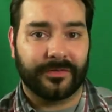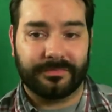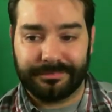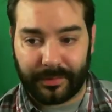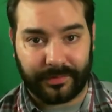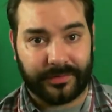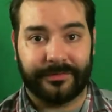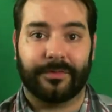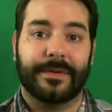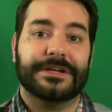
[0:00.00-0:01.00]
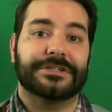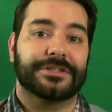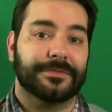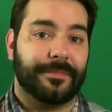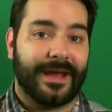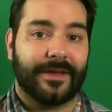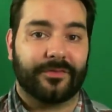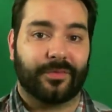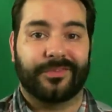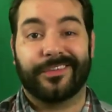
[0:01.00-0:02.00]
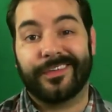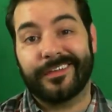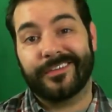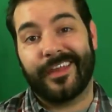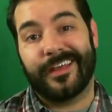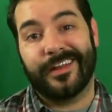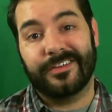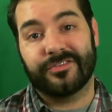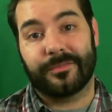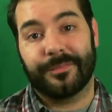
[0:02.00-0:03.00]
personal information, passwords, things of that nature.